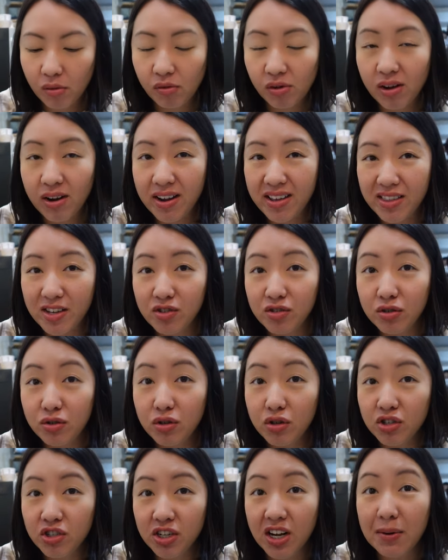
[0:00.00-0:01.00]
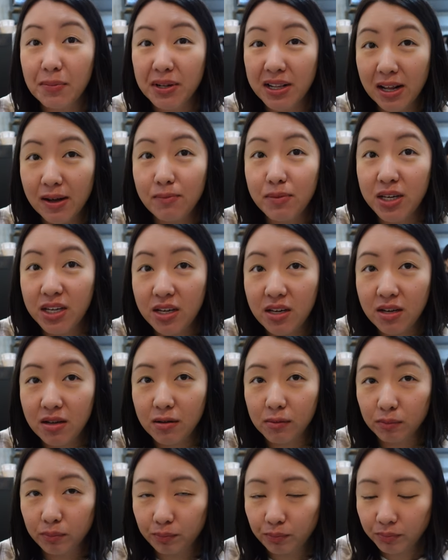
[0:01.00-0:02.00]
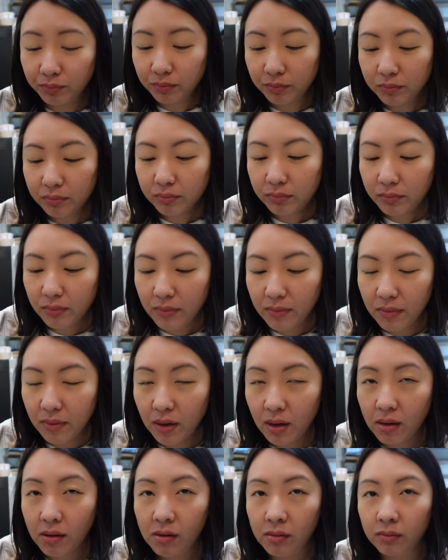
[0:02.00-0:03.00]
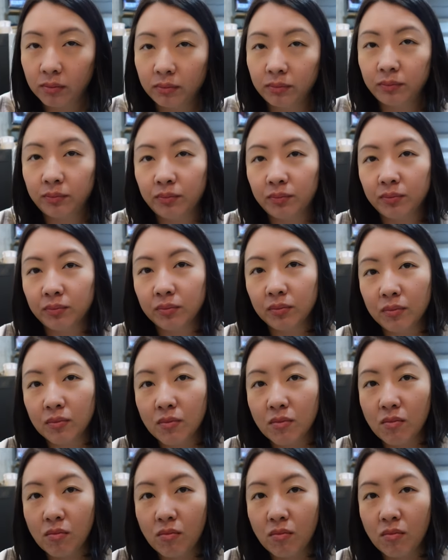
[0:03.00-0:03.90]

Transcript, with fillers: Okay, then do your job and let me eat. If you were a real friend, you would wait for me.